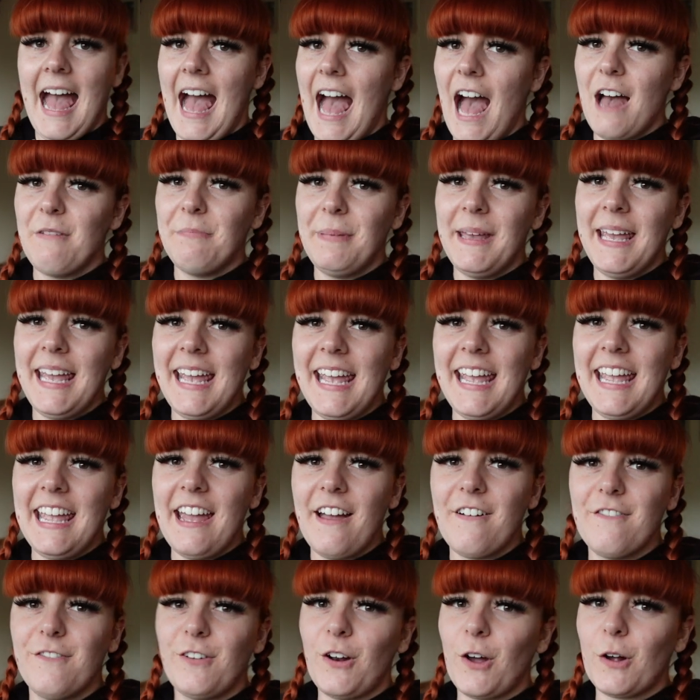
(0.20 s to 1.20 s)
Happy
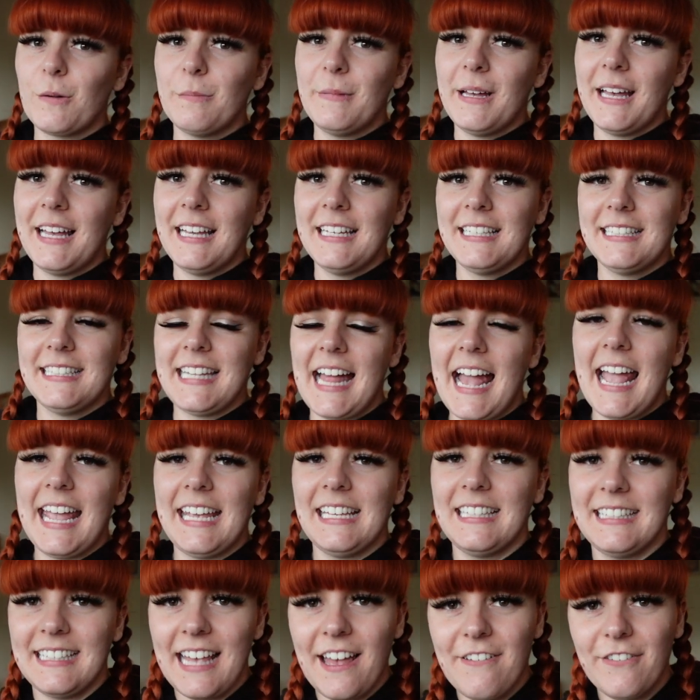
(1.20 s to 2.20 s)
Vlogmas
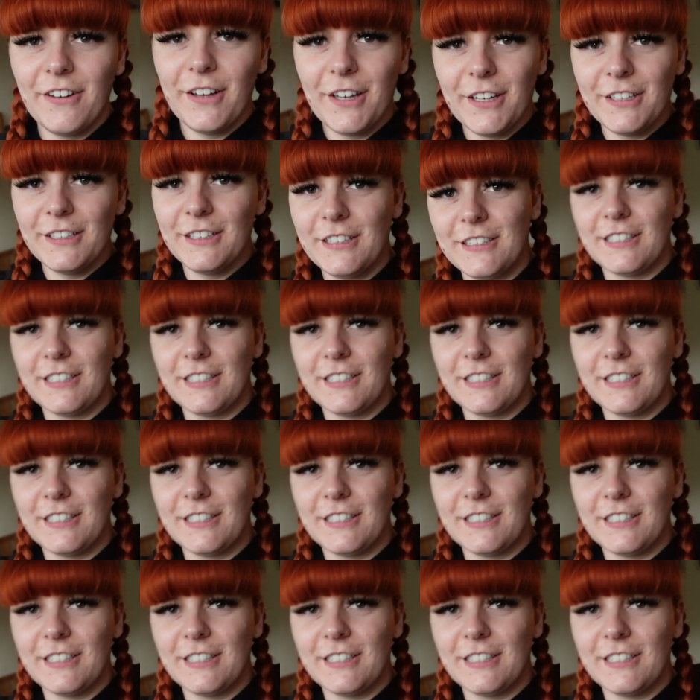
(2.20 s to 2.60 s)
Day 7.